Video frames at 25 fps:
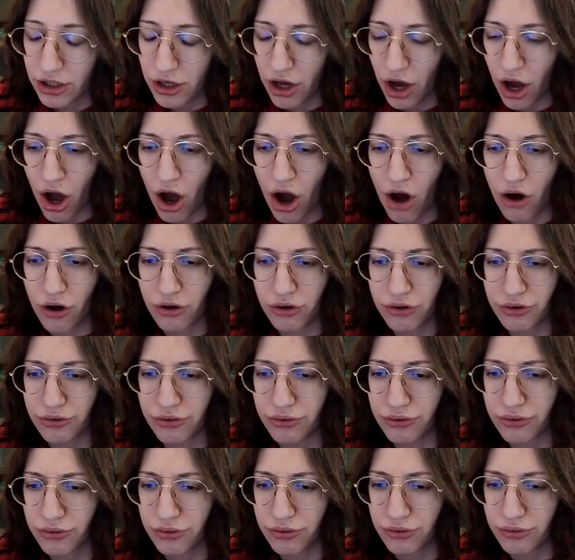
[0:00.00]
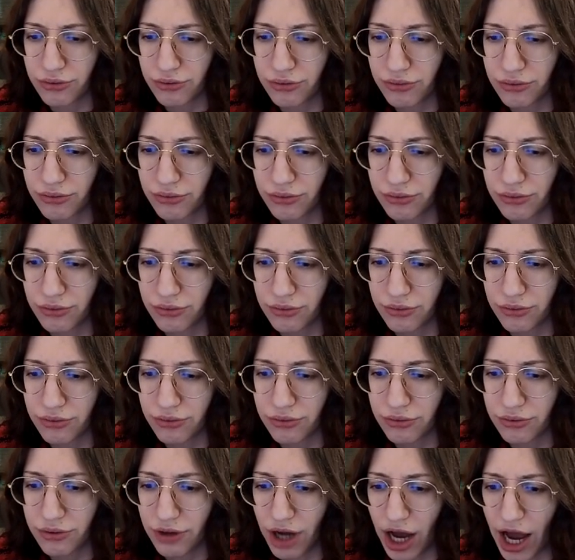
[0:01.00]
No!
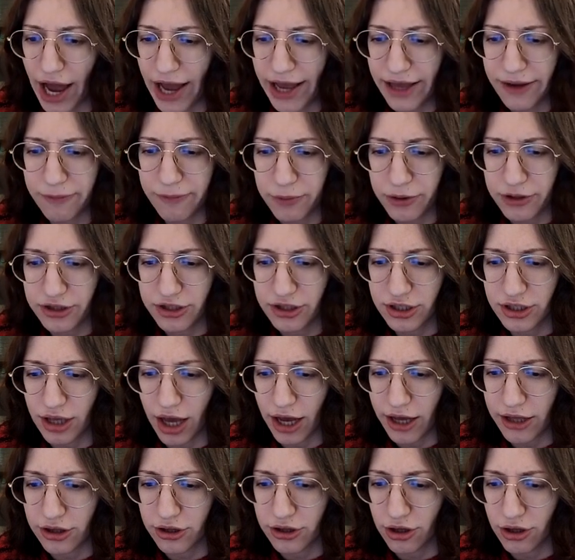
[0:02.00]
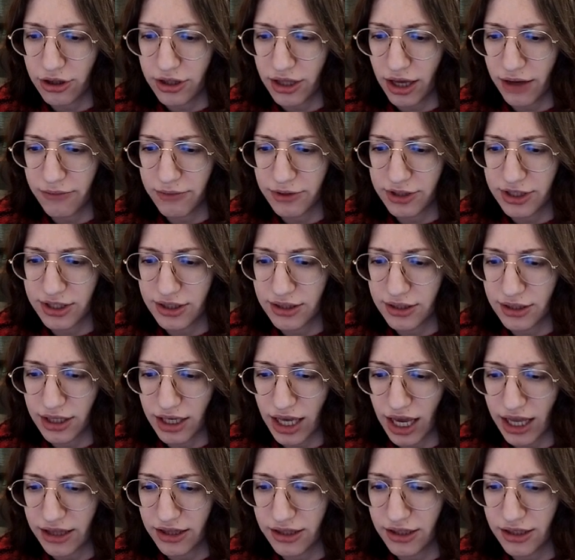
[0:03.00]
I thought I was
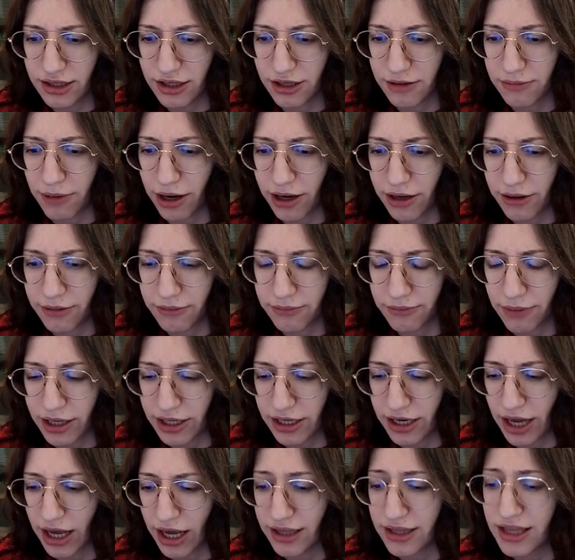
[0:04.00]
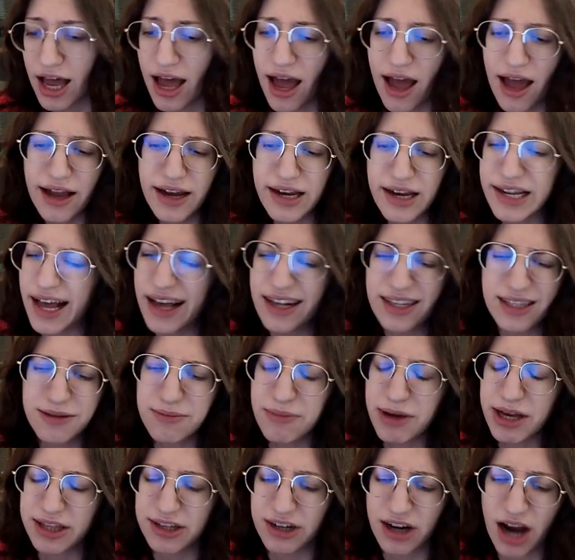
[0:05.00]
handling my knight.
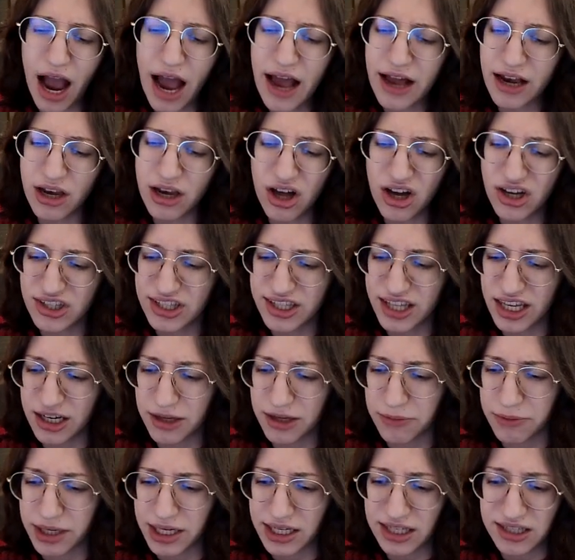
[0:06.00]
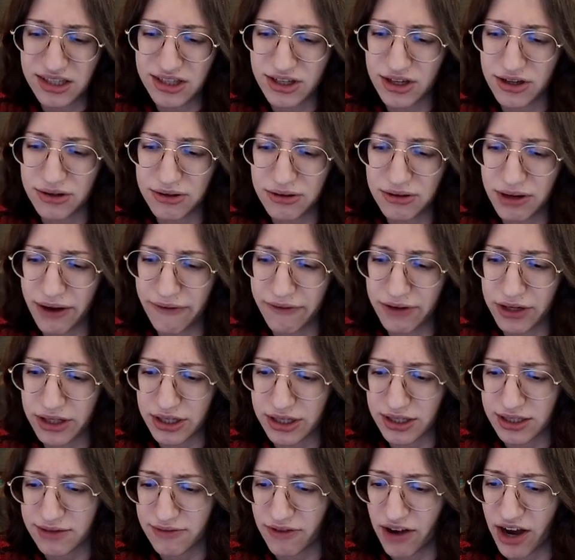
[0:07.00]
Doesn't matter, I lost anyway, so
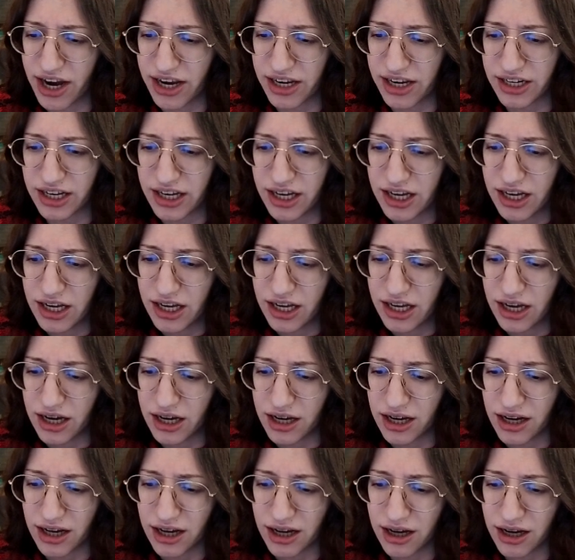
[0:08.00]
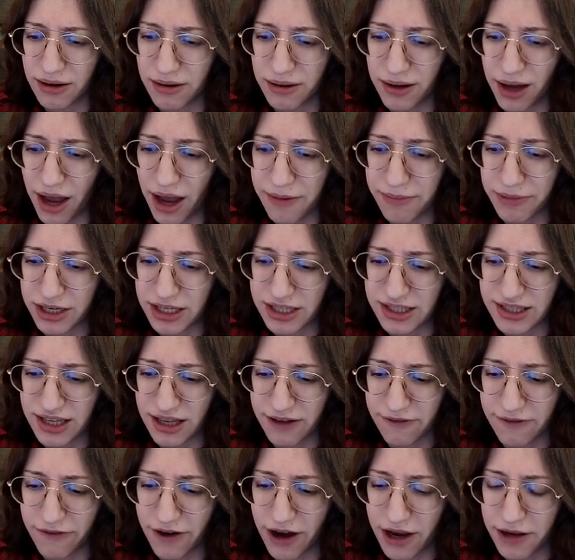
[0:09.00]
everything's fine. I mean,
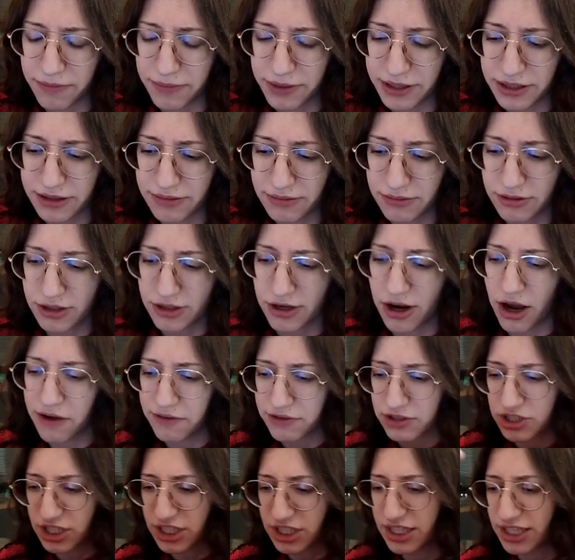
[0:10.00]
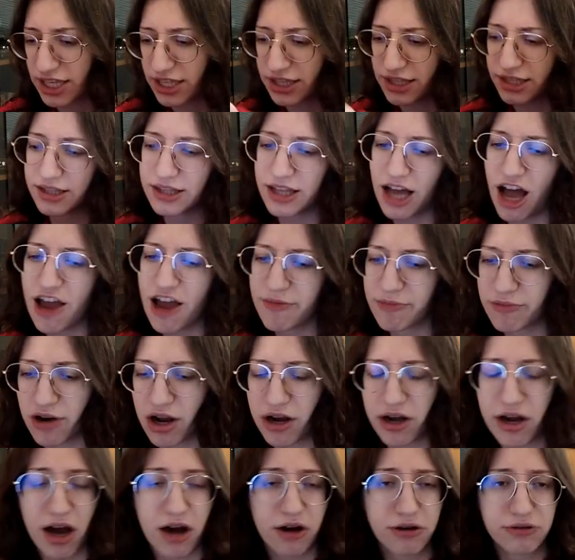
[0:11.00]
it's not fine, but you know, I'll just let the time
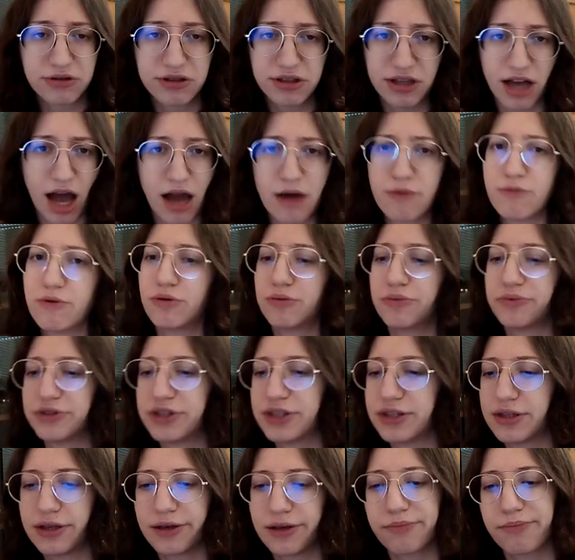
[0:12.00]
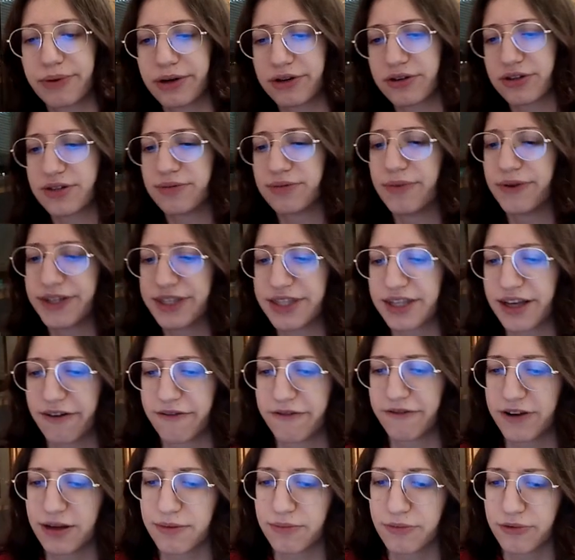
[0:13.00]
run out. I won't embarrass
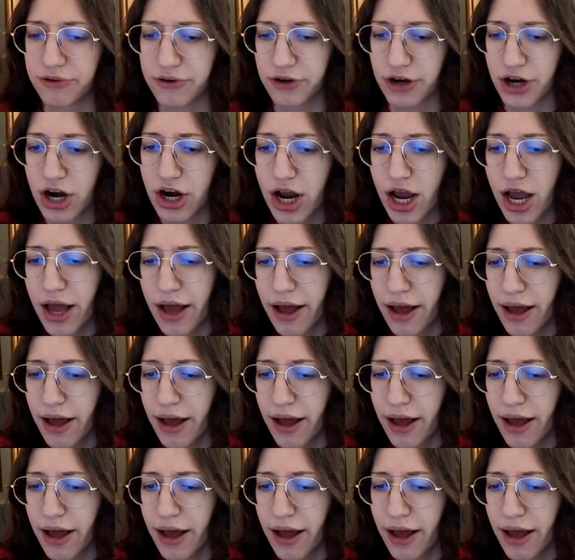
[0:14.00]
myself anymore.